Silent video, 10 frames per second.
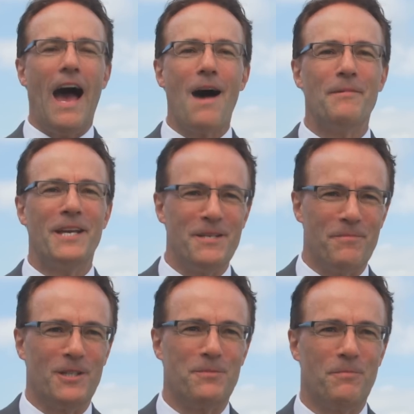I'm Andy
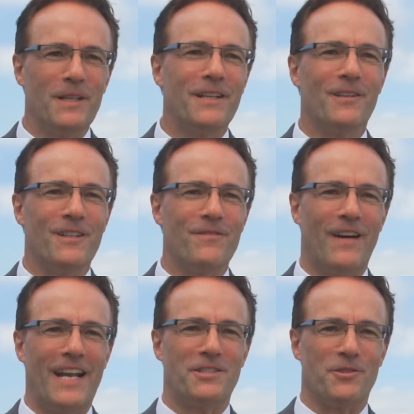Bush, political and
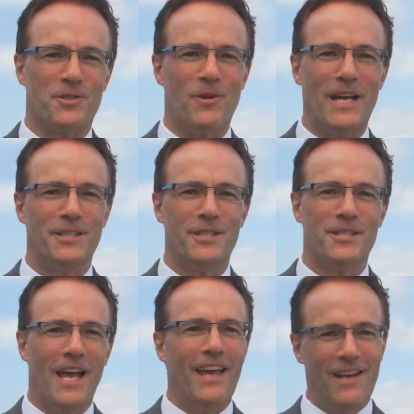financial
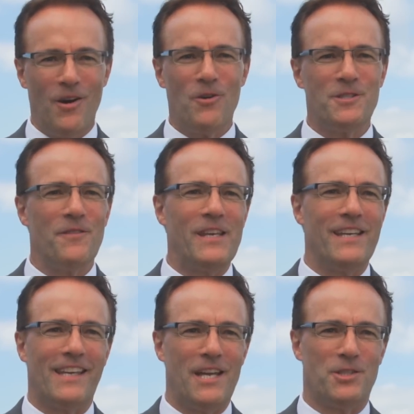strategist and host of the
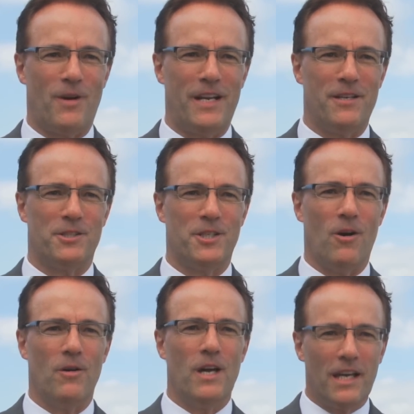Engage radio show.